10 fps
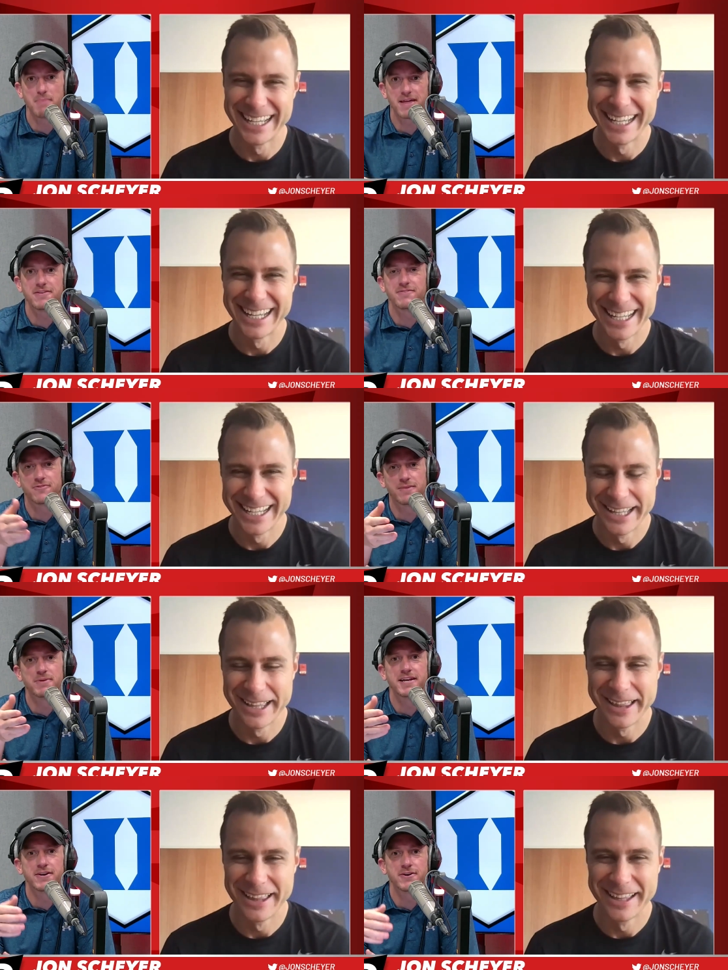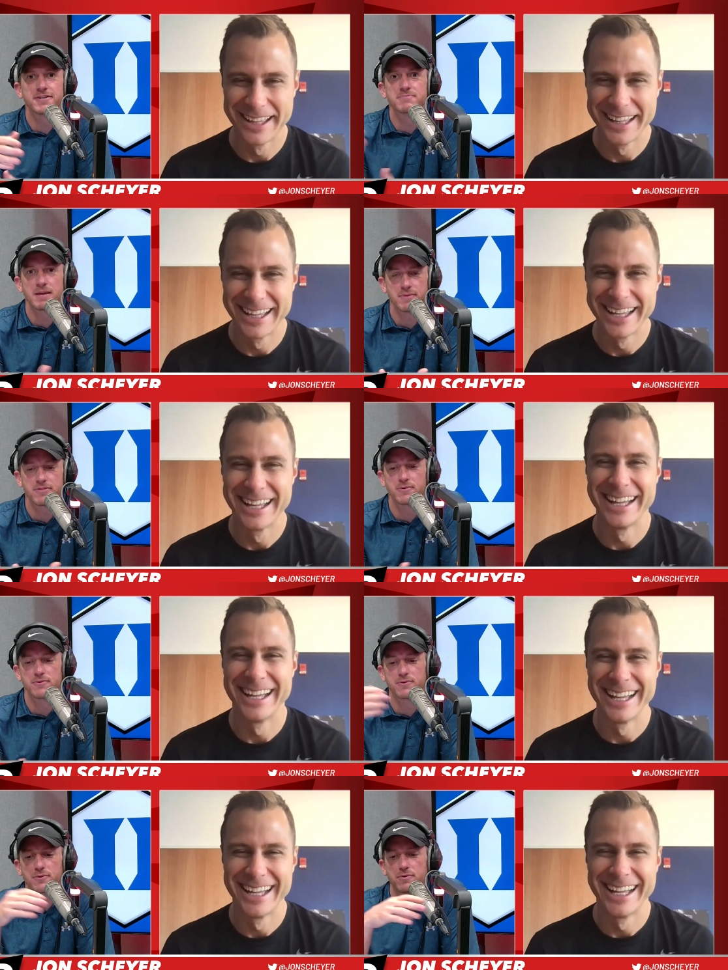Speaker 1: method for them to hear it is maybe
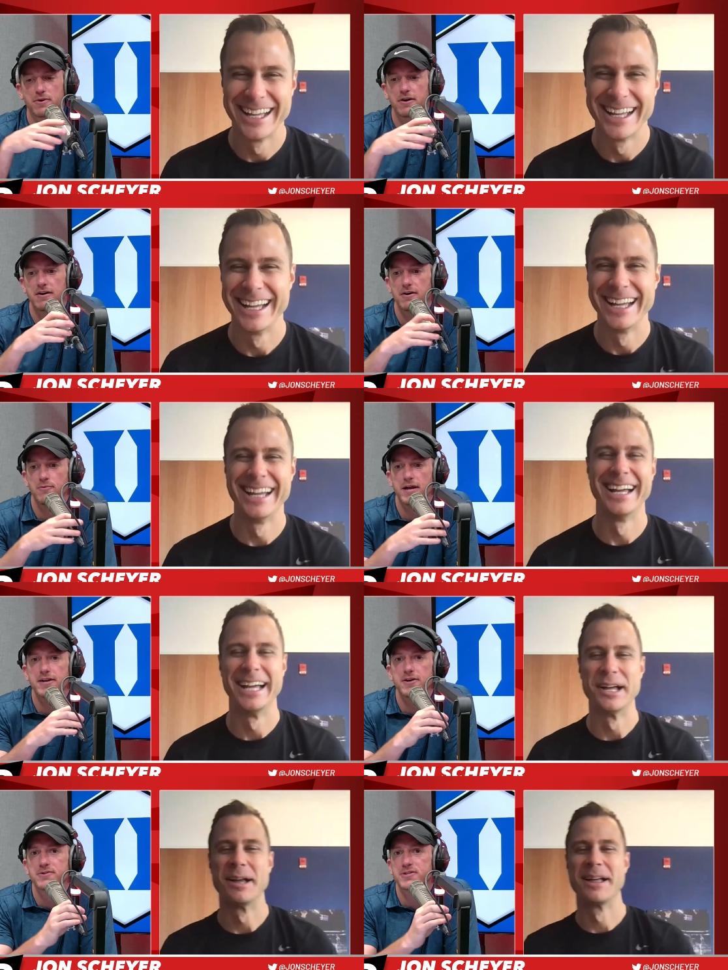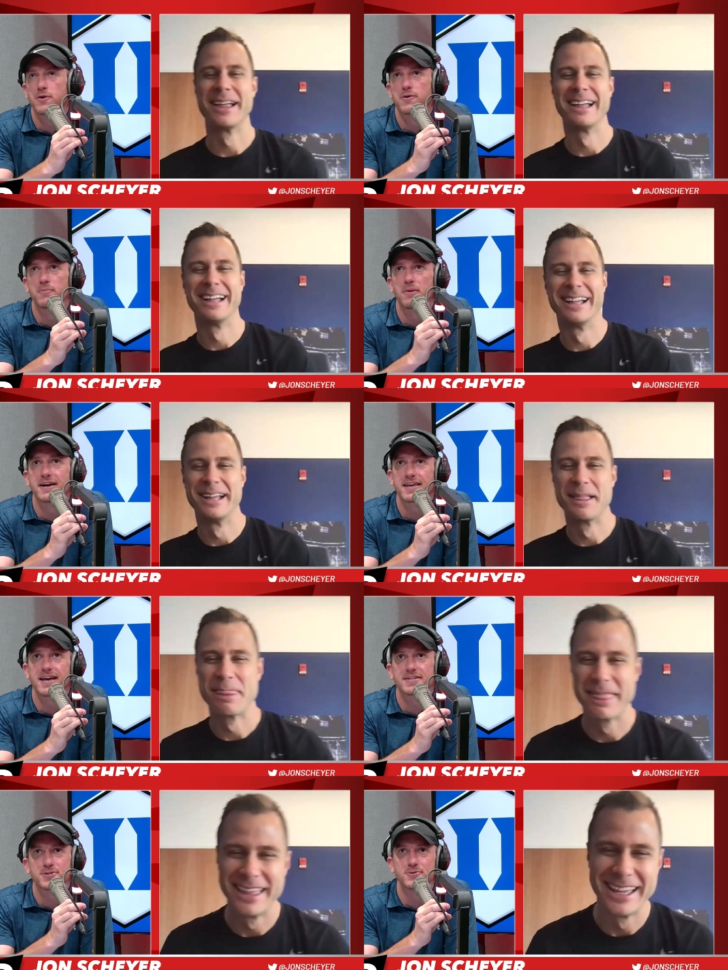through through a, uh, a, radio show or a
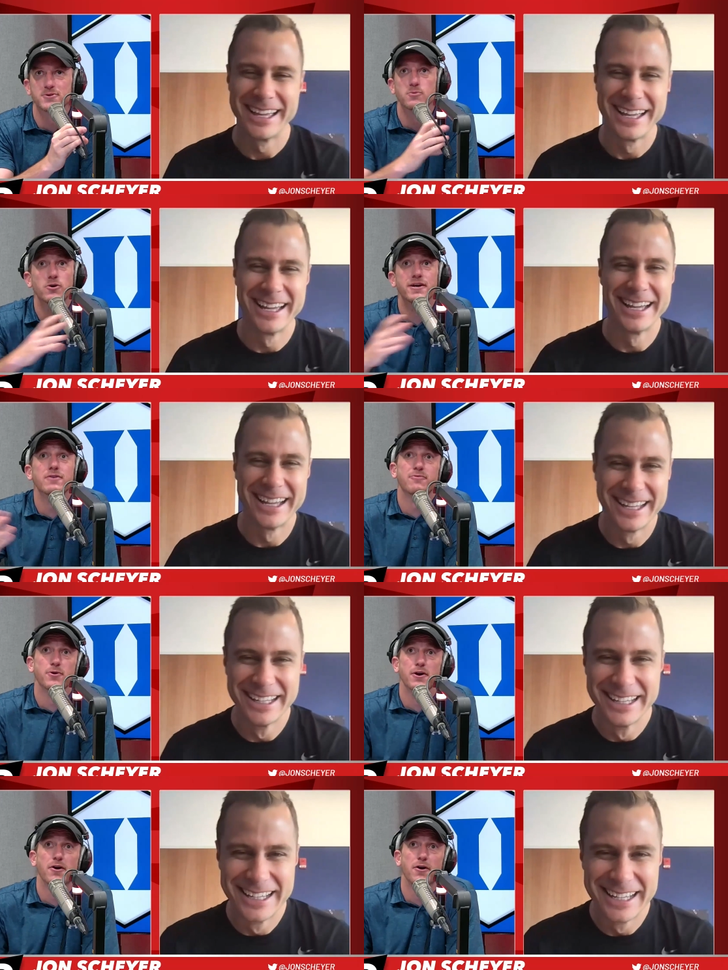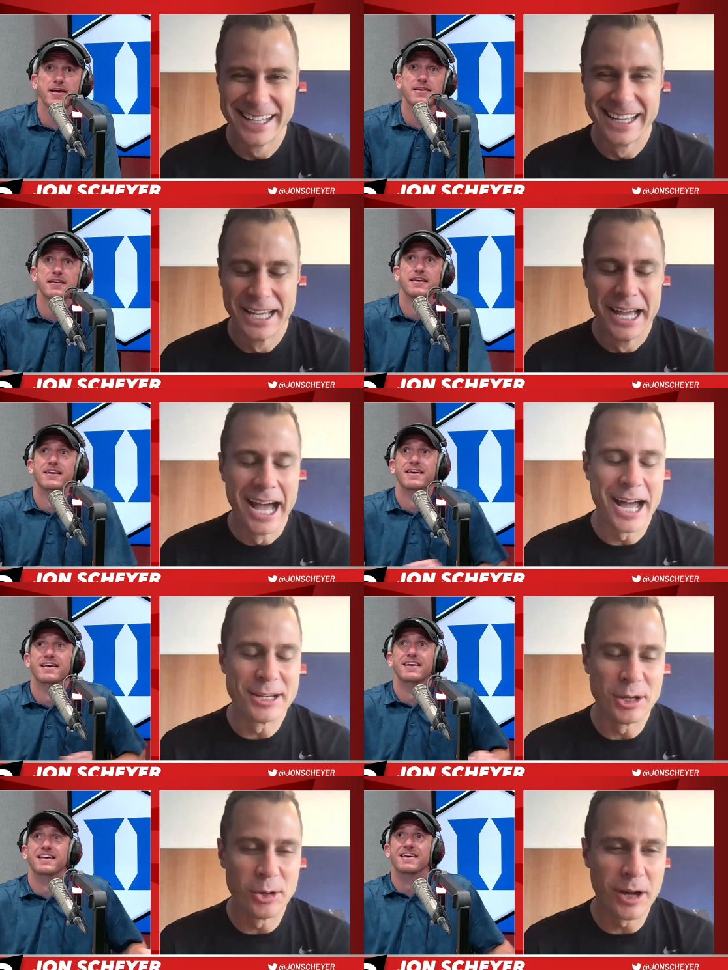podcast, YouTube, we're here for you. All right.
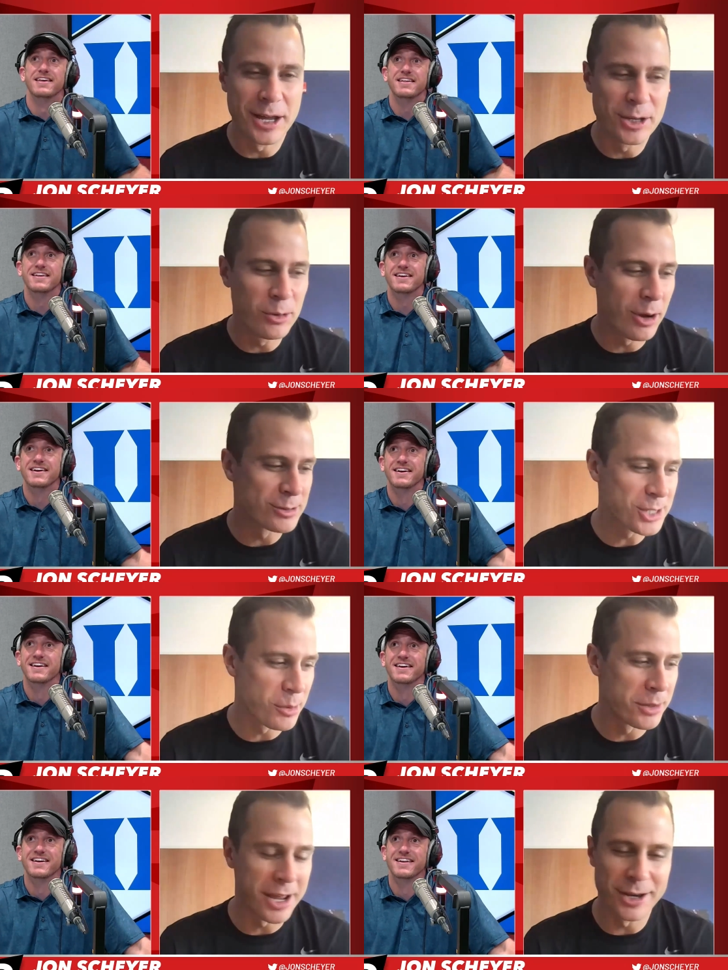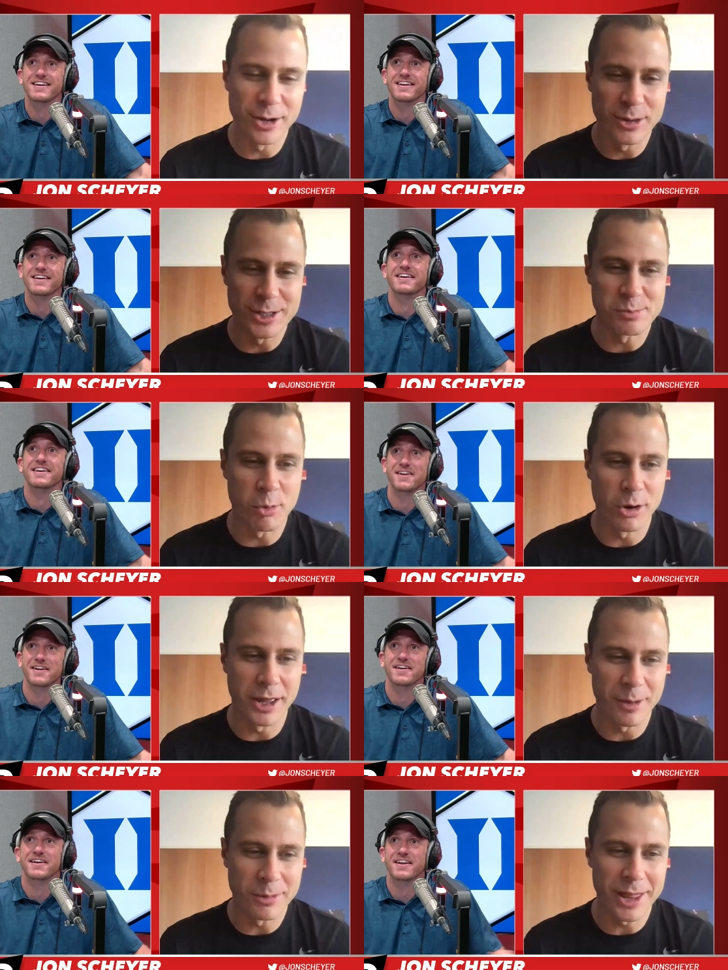
Speaker 2: I knew I knew I was coming on here this
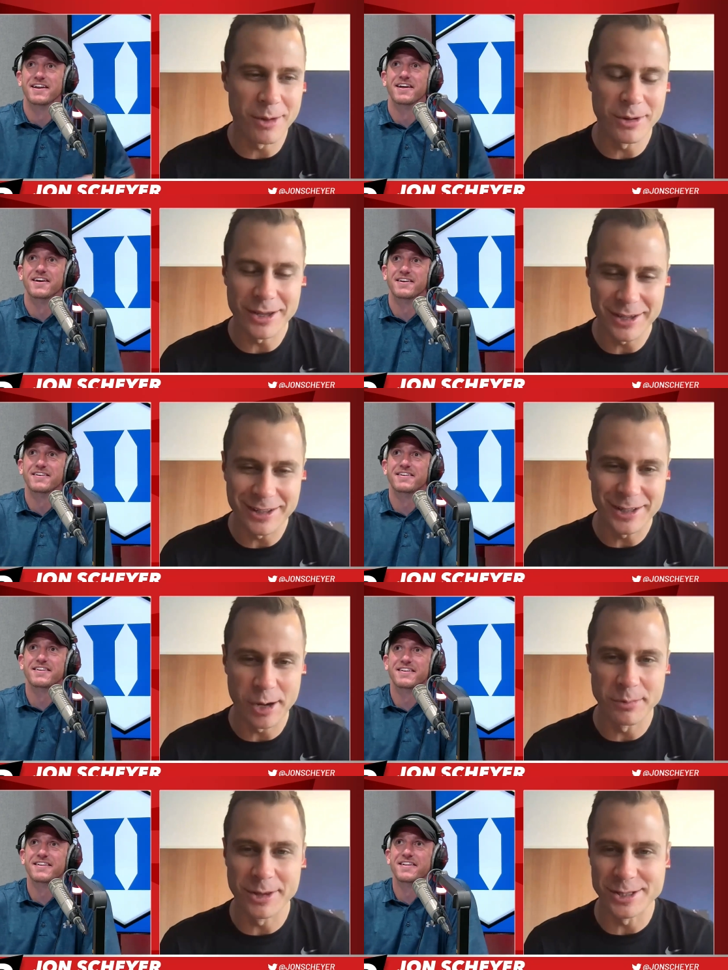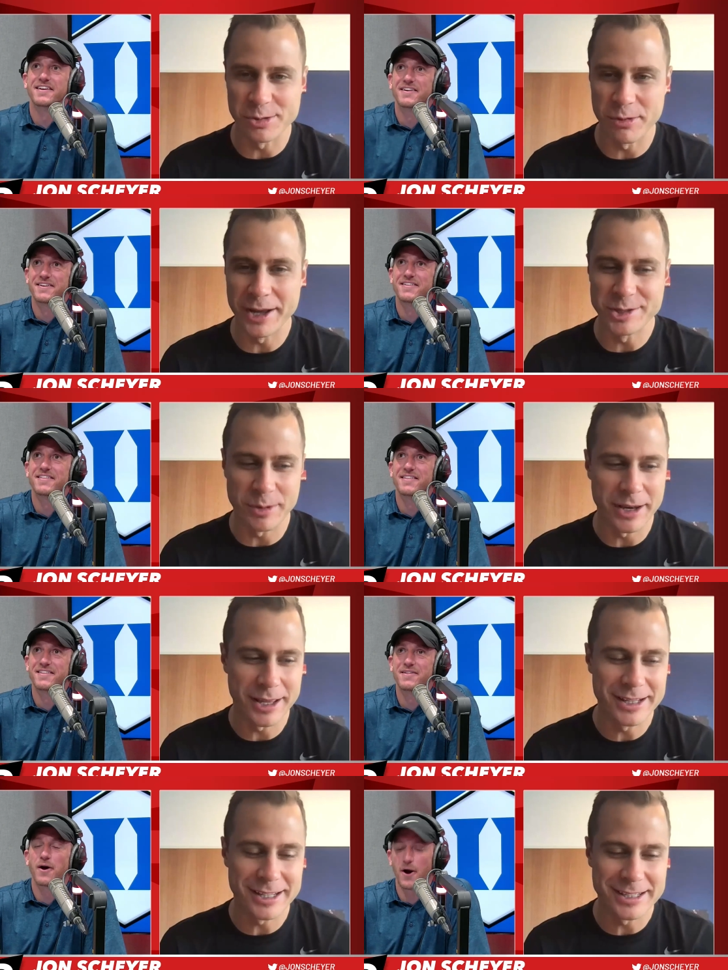morning. I'm glad we could come to this
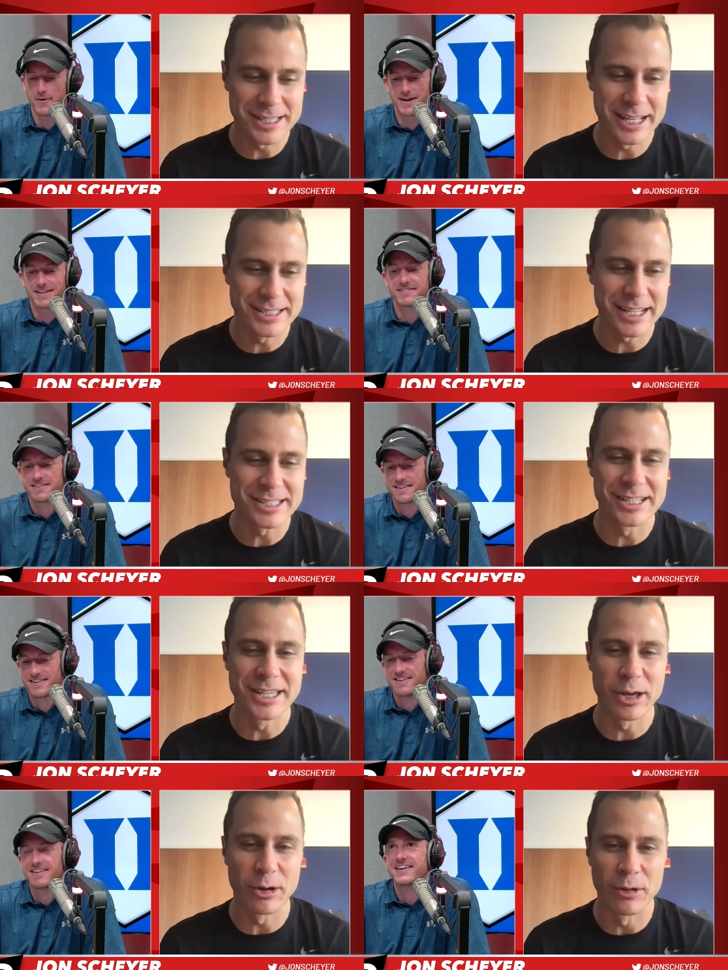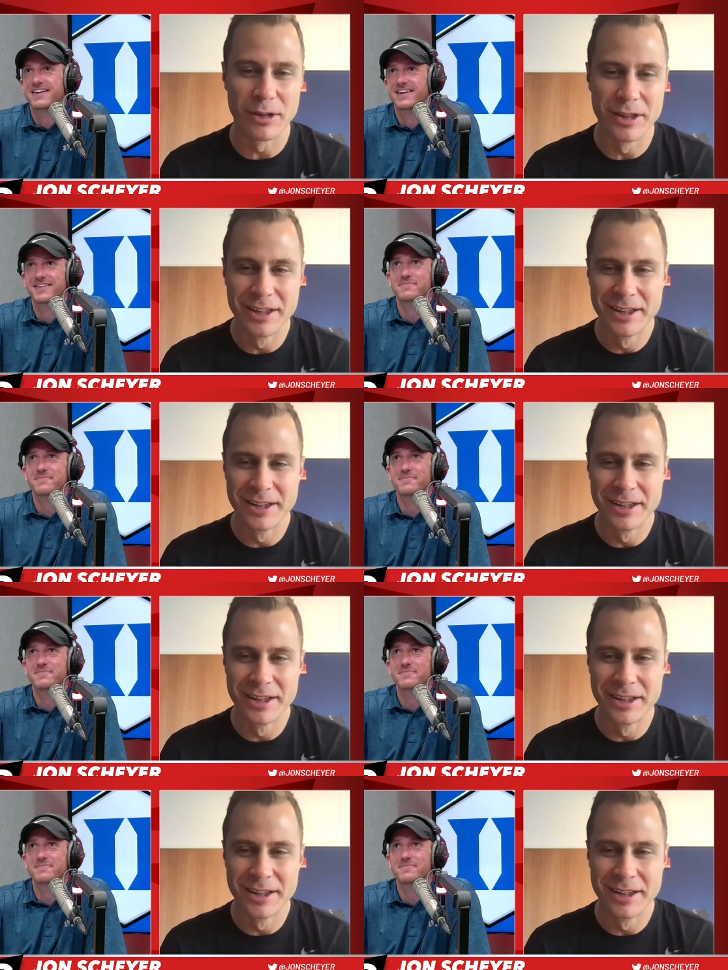arrangement. All right, it's, it's, it's a deal.